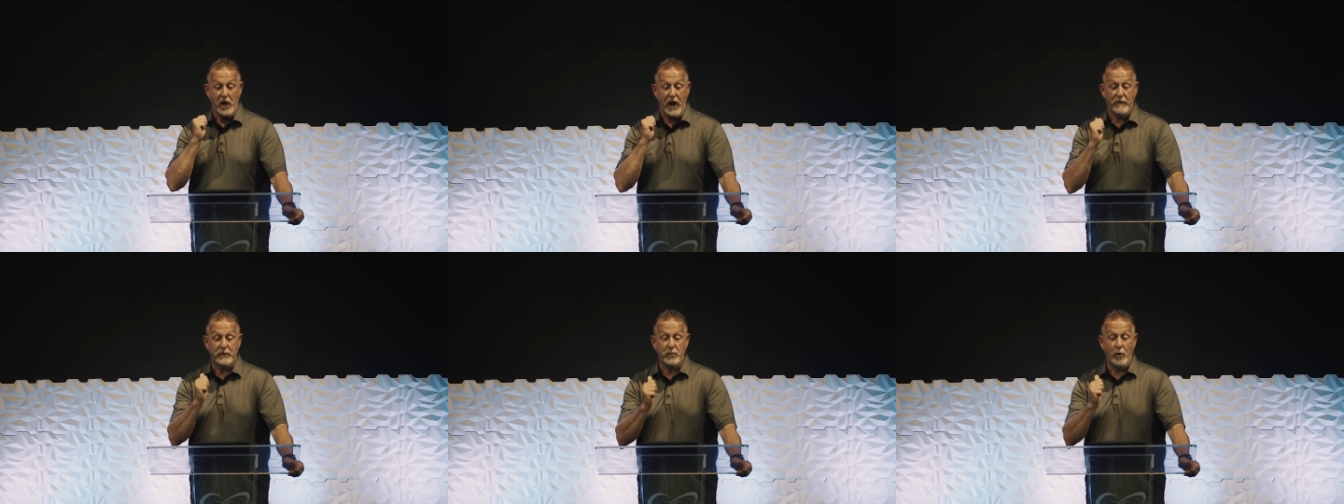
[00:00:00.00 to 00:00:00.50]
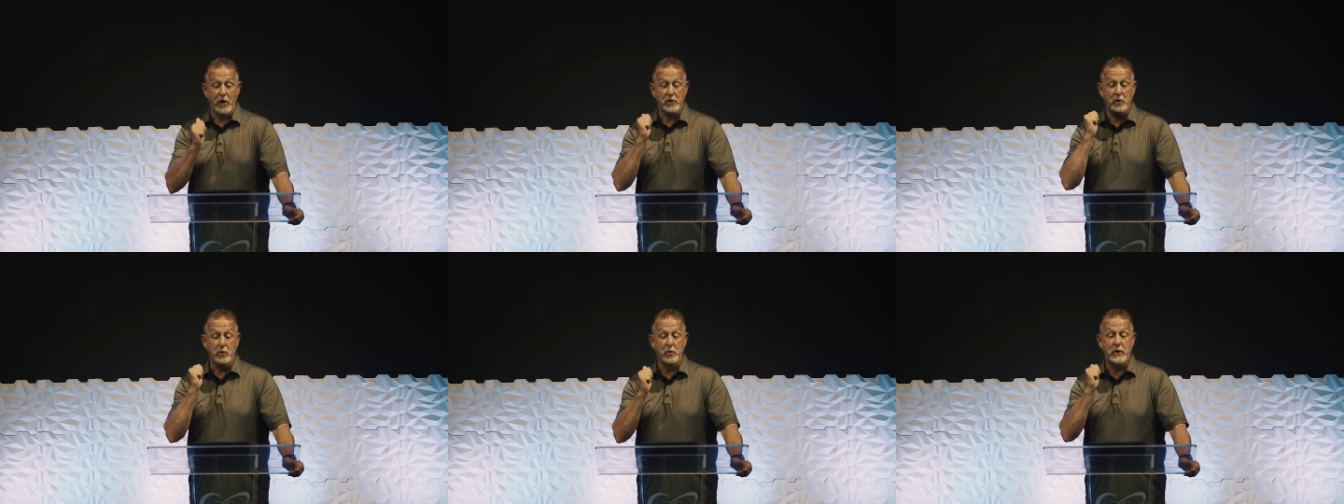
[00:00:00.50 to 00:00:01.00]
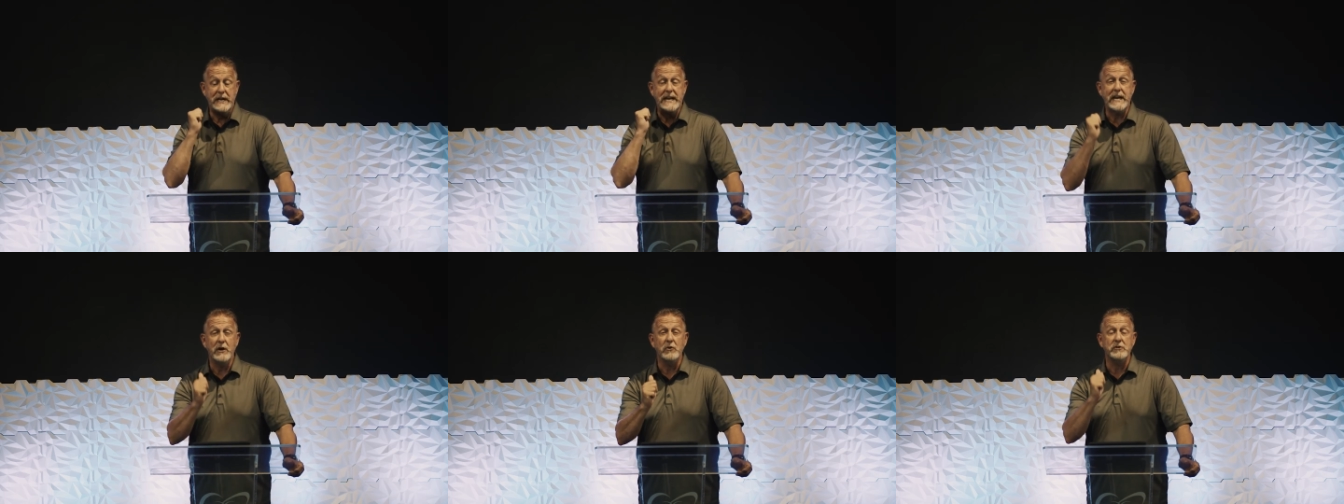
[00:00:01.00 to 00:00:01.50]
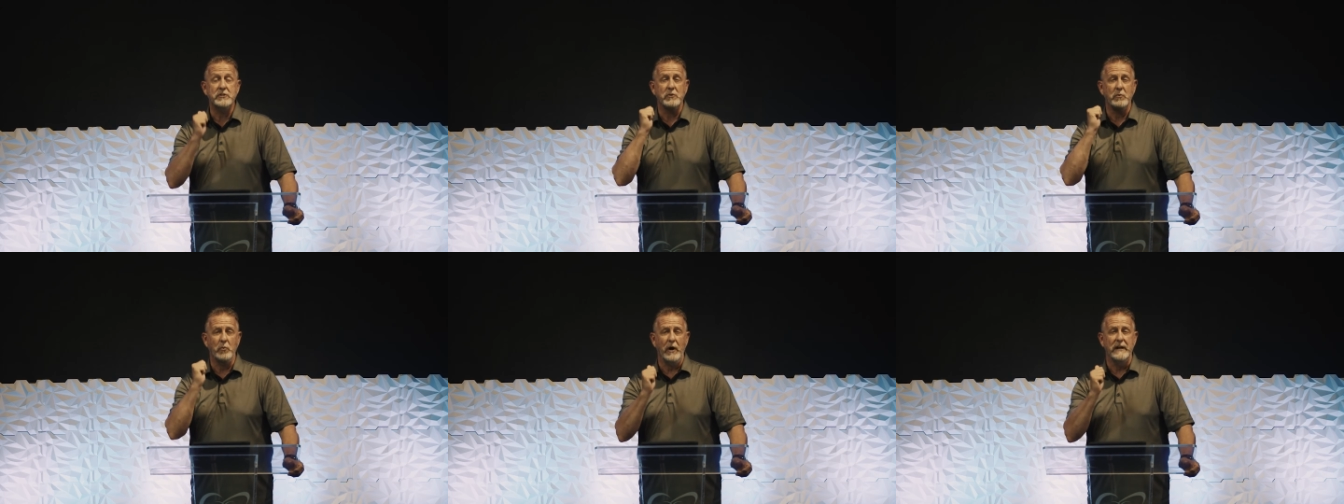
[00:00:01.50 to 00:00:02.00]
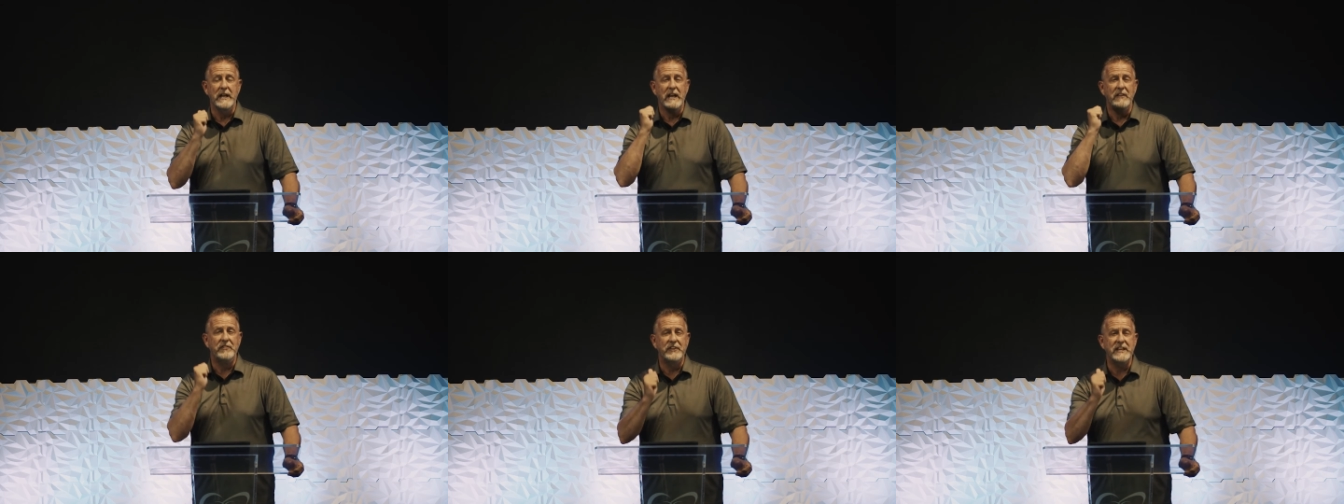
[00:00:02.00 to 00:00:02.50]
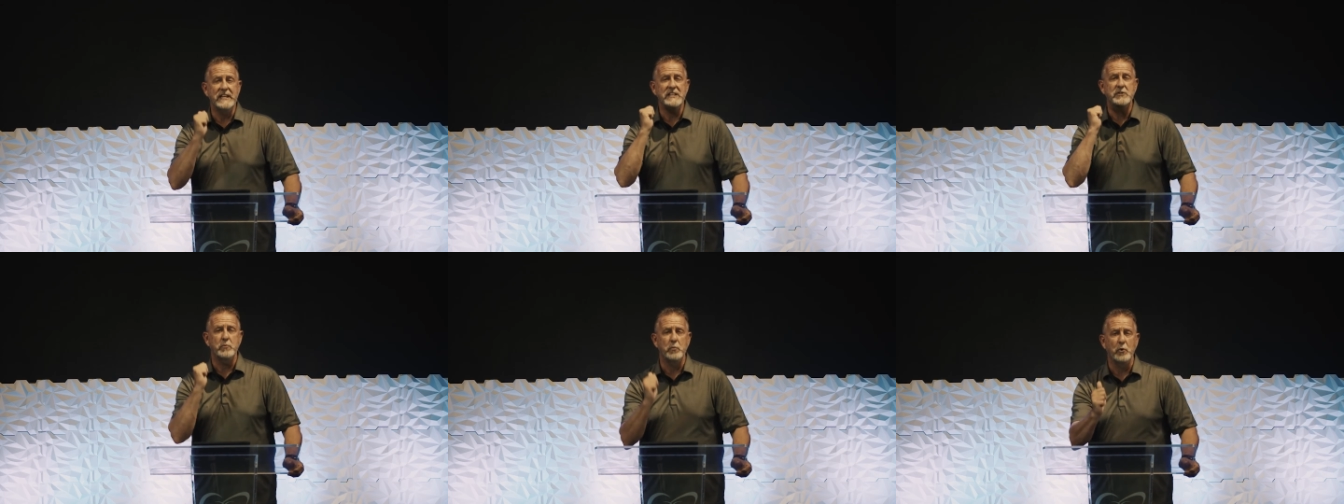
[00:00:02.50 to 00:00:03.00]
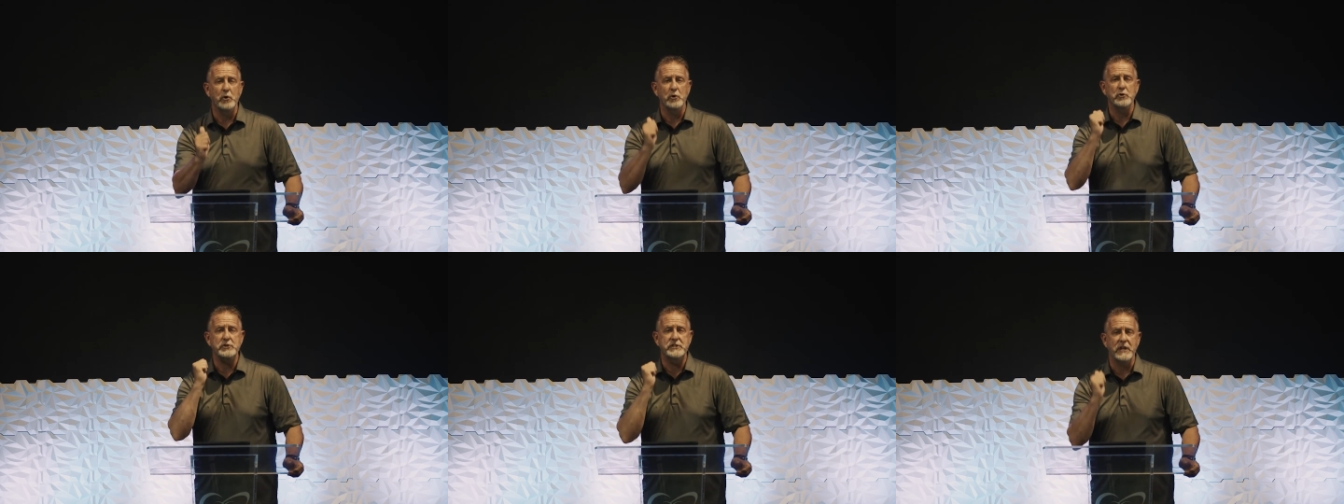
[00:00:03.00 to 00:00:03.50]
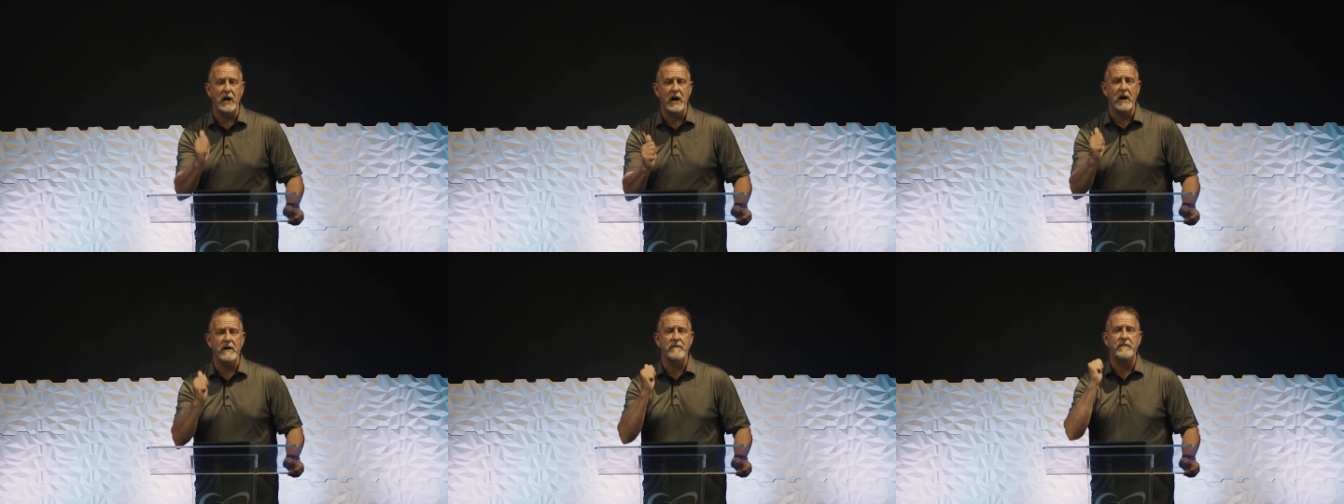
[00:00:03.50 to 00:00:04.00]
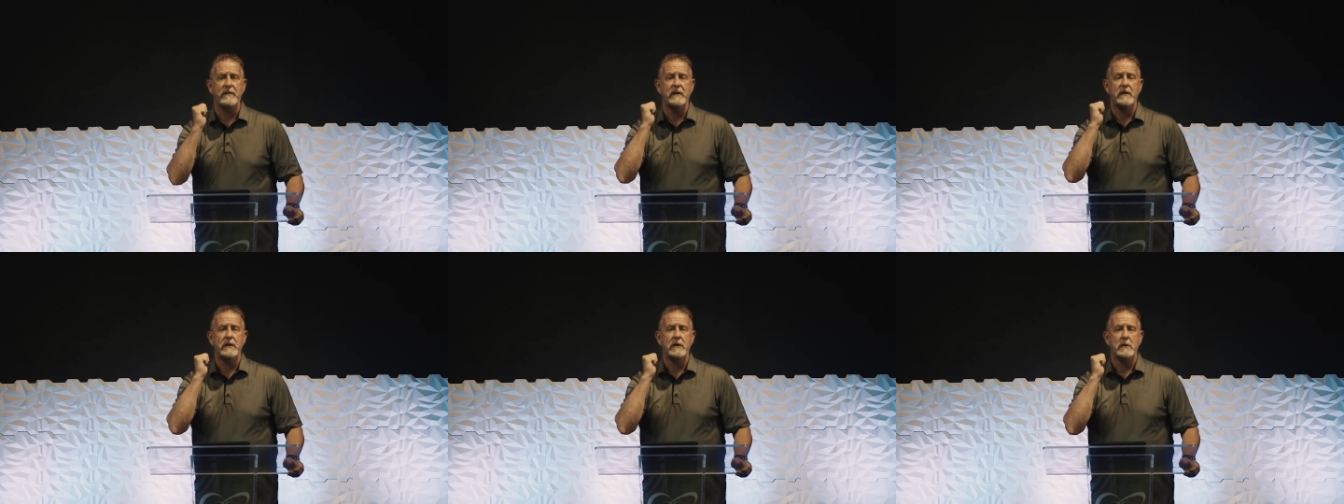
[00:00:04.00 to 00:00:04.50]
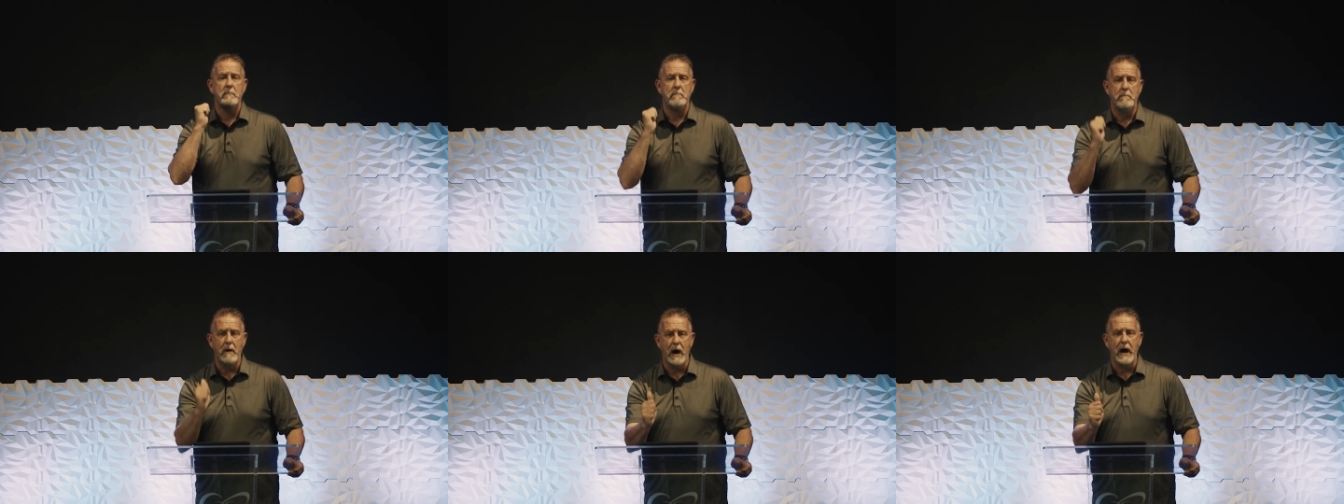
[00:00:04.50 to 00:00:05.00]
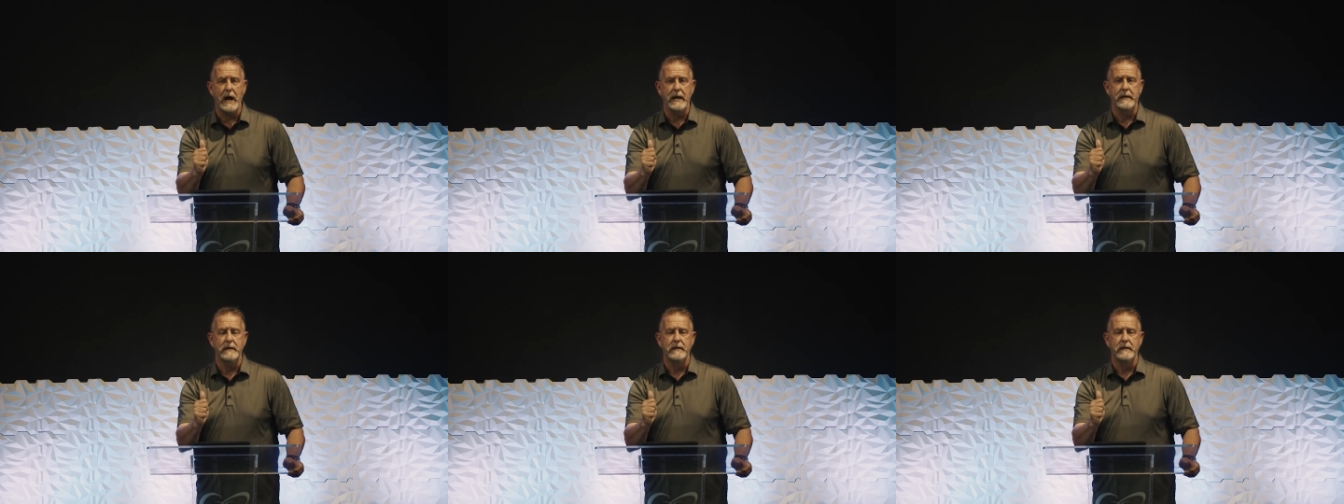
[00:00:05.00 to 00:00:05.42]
everyone who hears what? These words of mine.